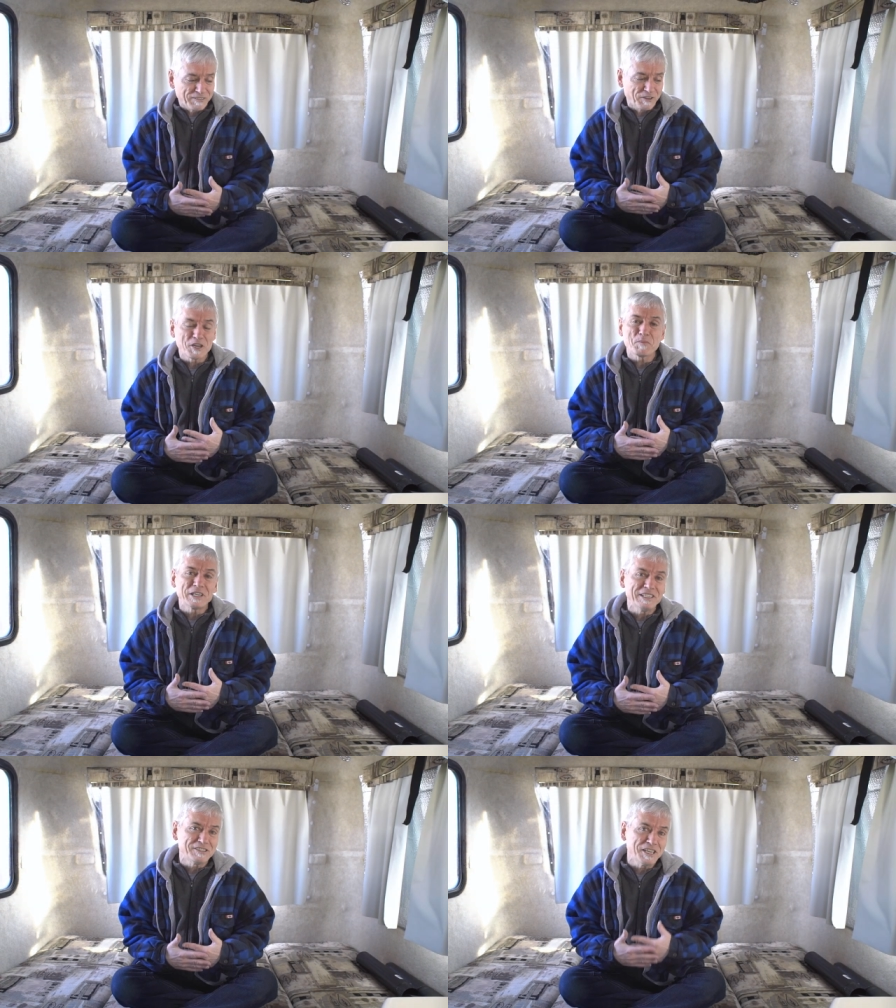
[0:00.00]
if
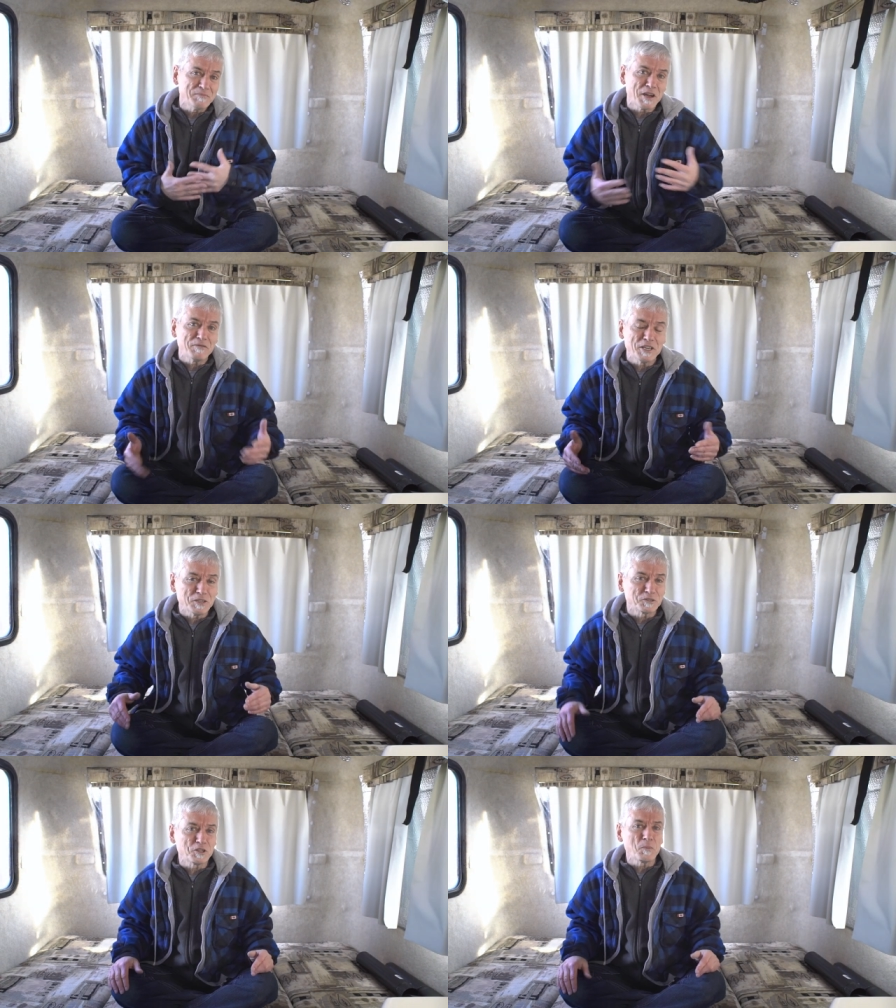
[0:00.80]
anybody's seen my
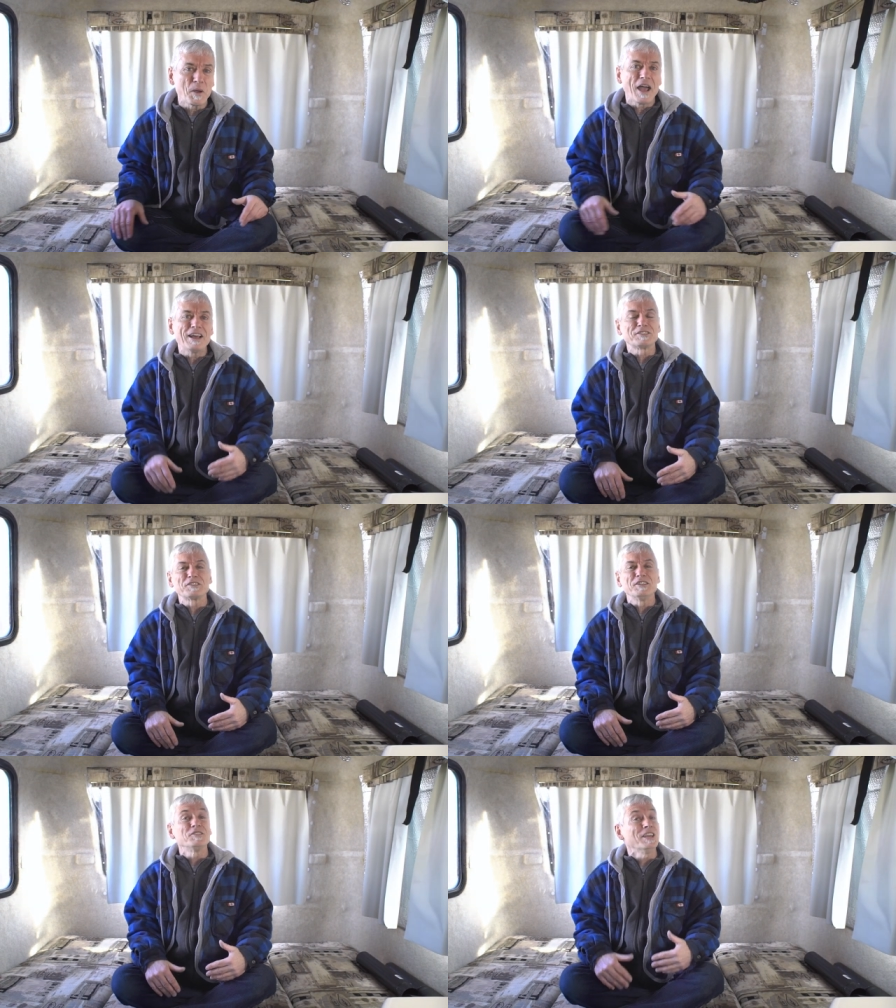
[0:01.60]
videos in the
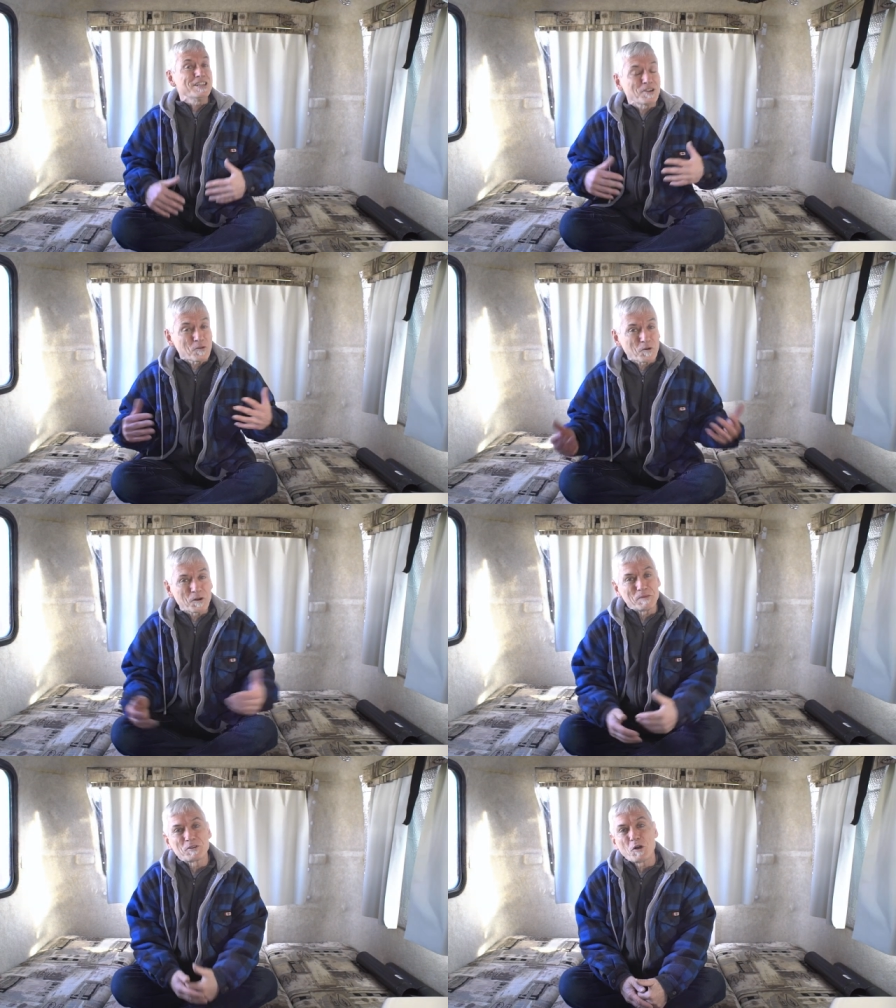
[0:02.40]
past, they know
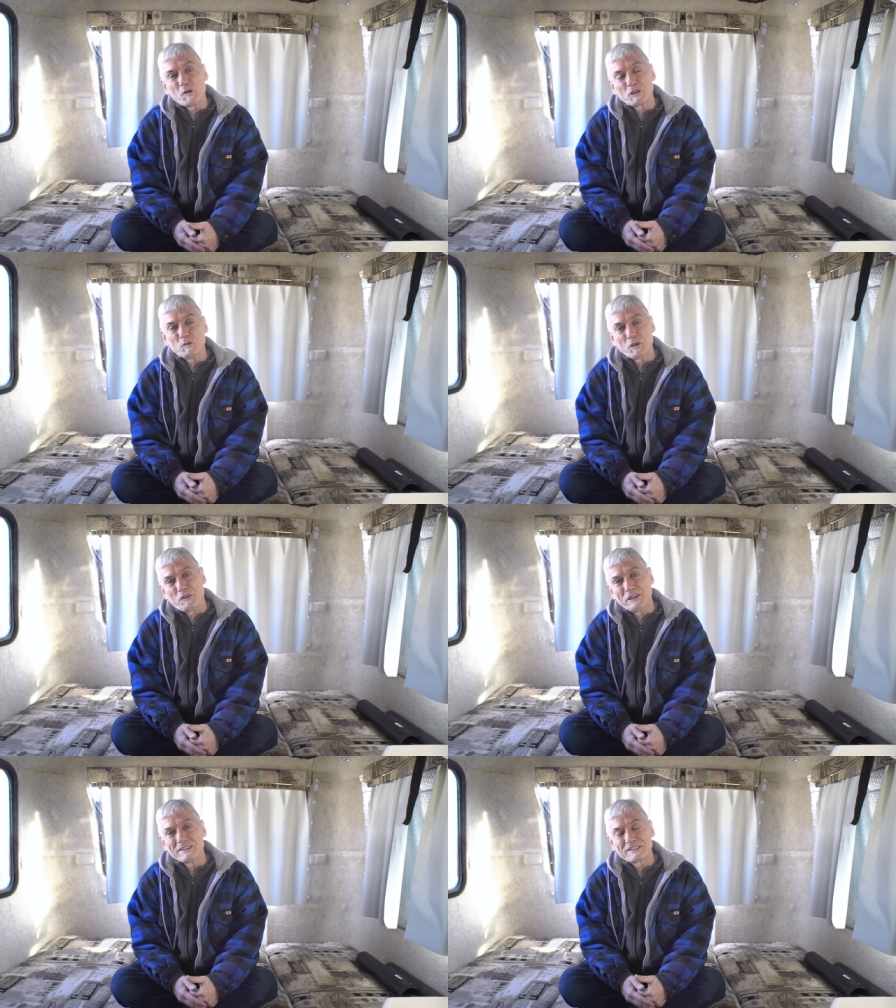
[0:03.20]
where I'm going with
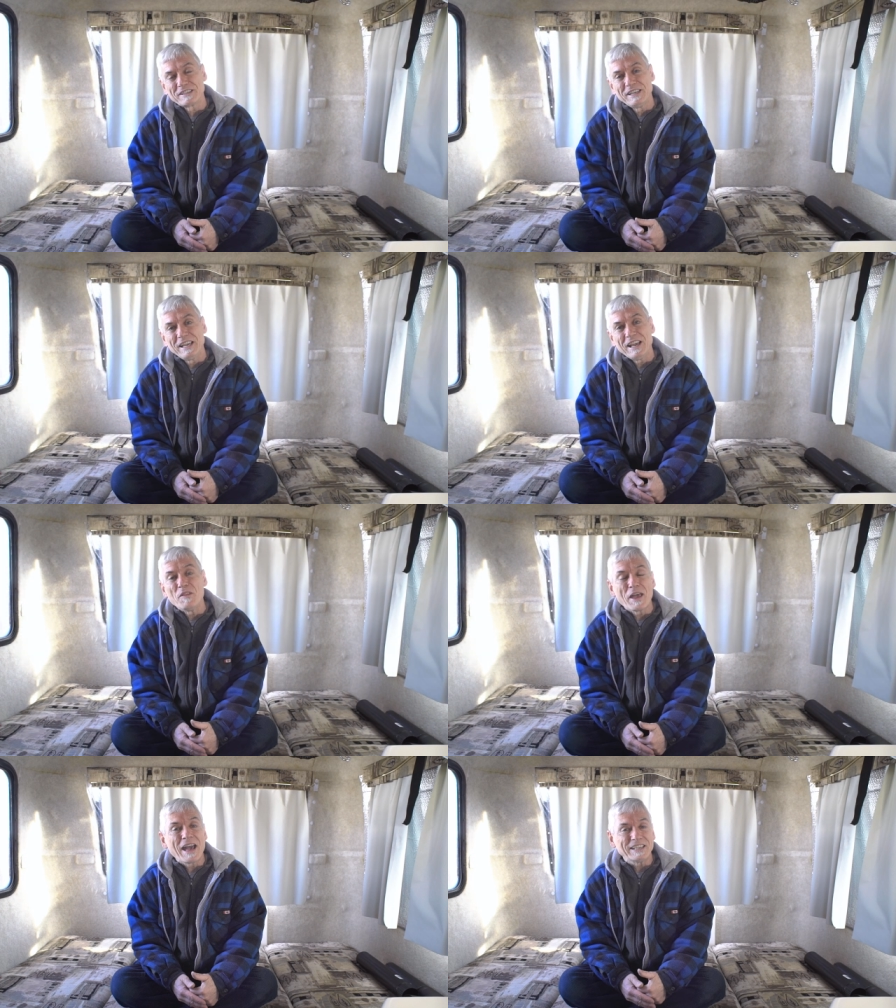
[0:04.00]
this.
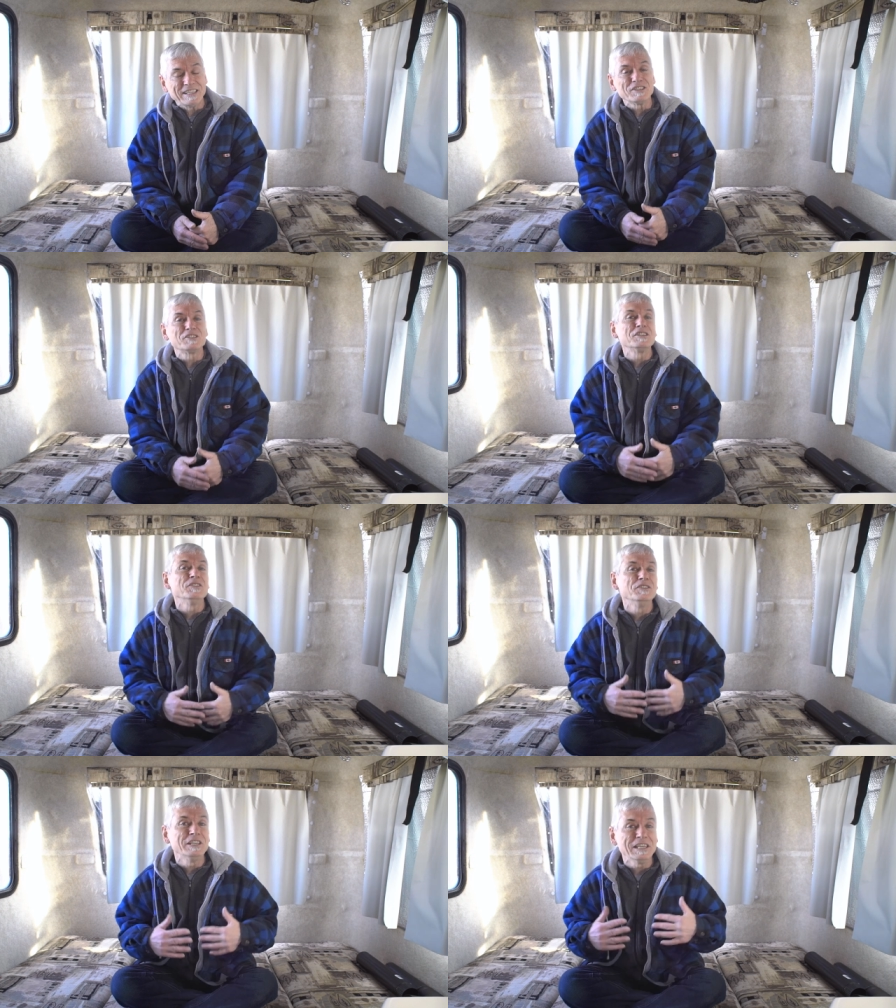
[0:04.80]
And that is
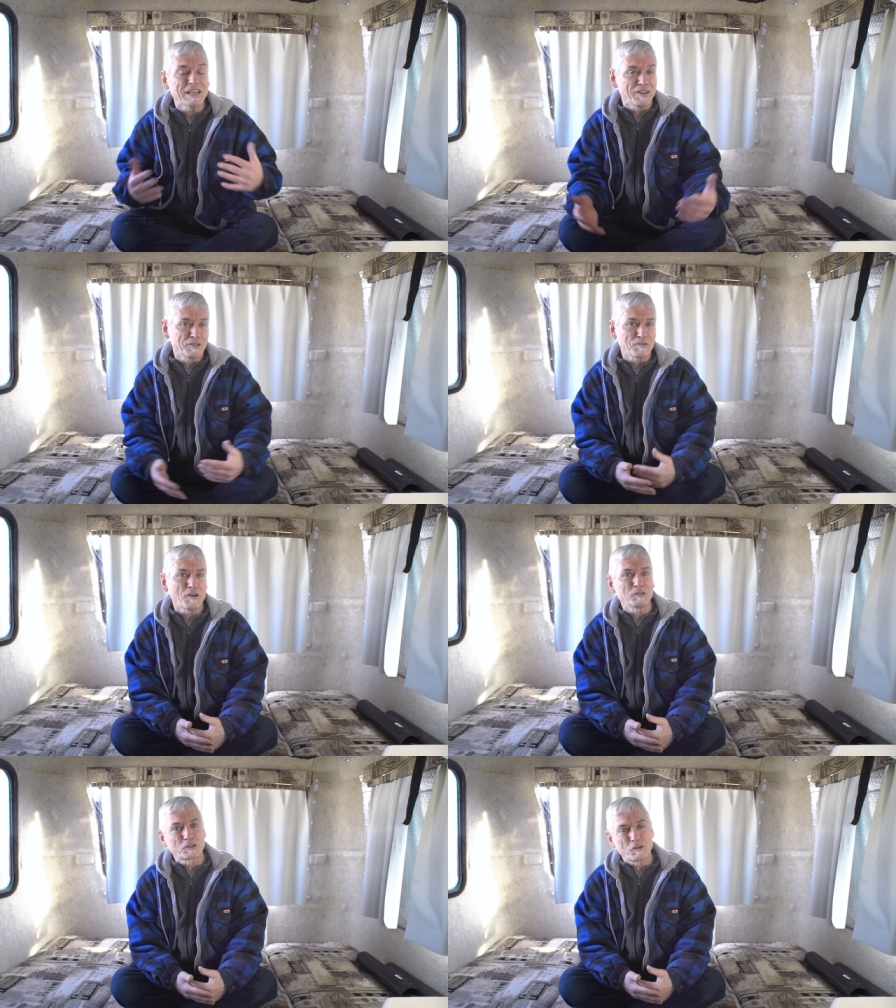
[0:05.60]
the other
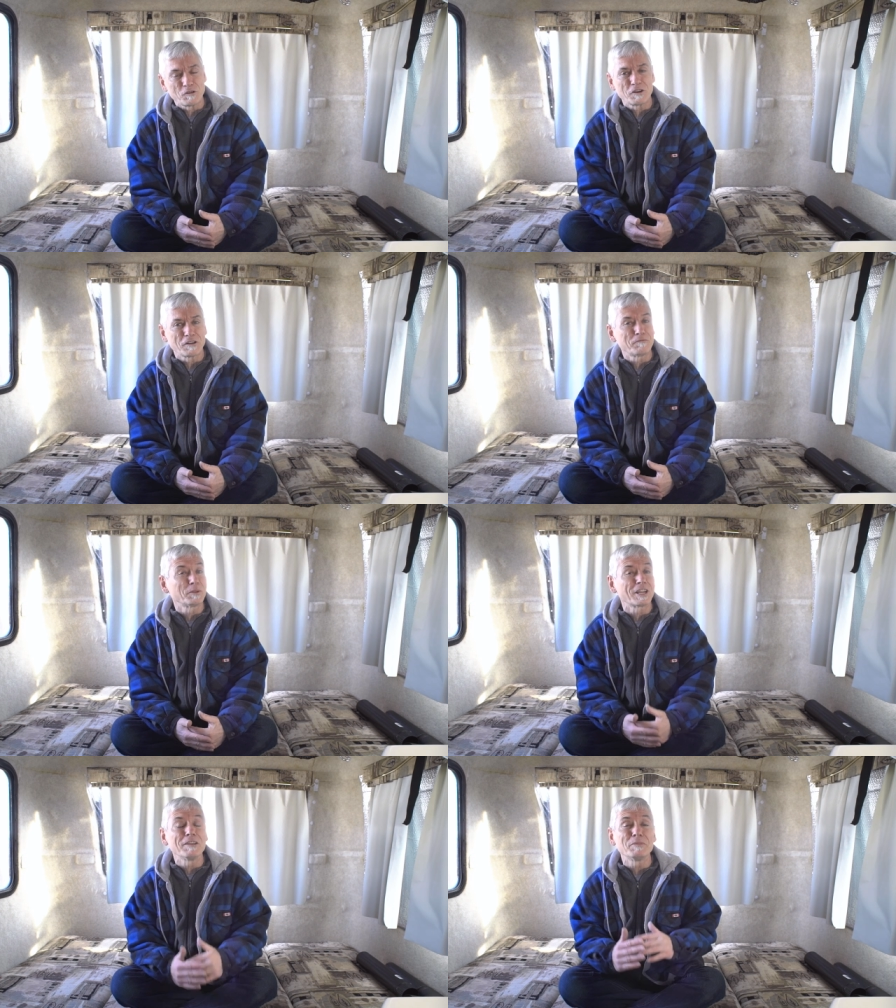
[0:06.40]
alternative
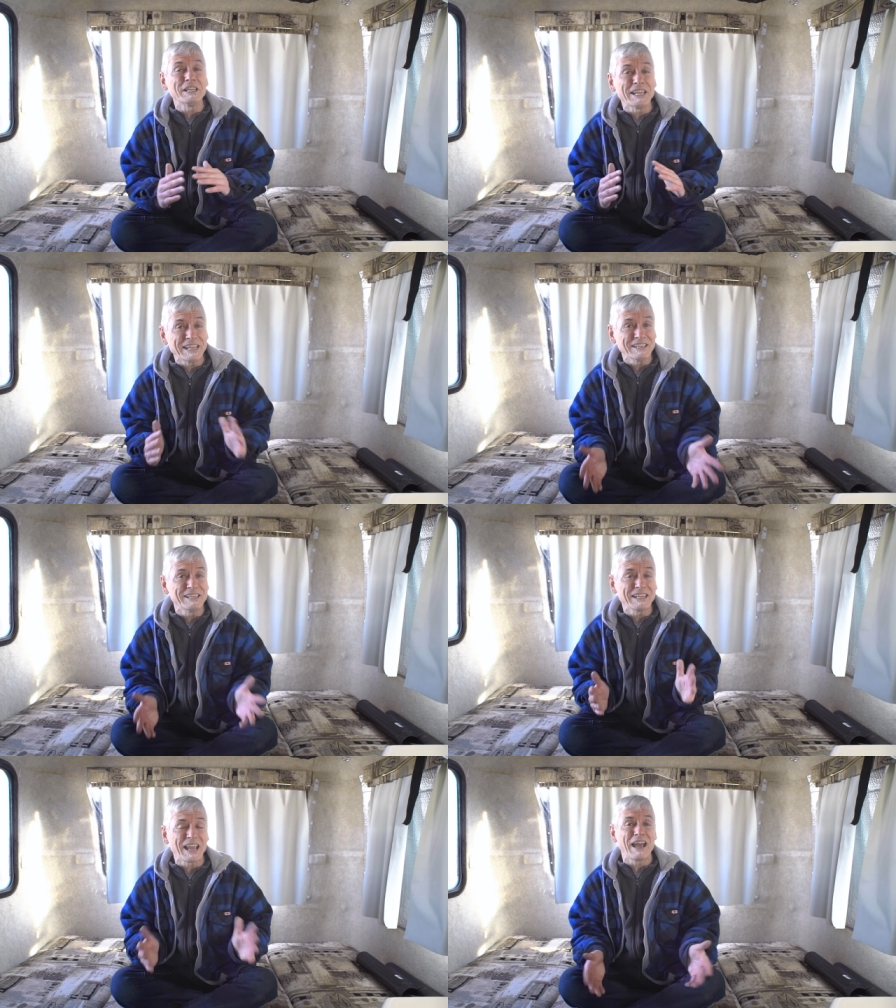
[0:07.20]
that I've been
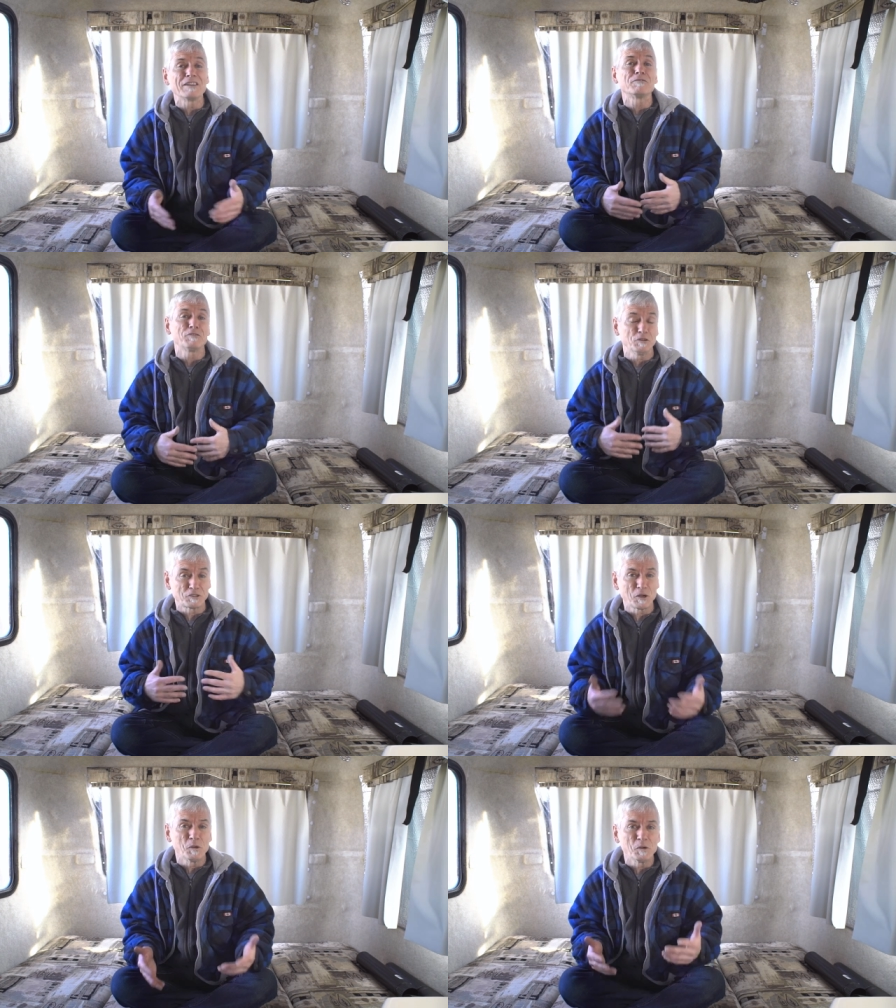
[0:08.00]
hinting at for so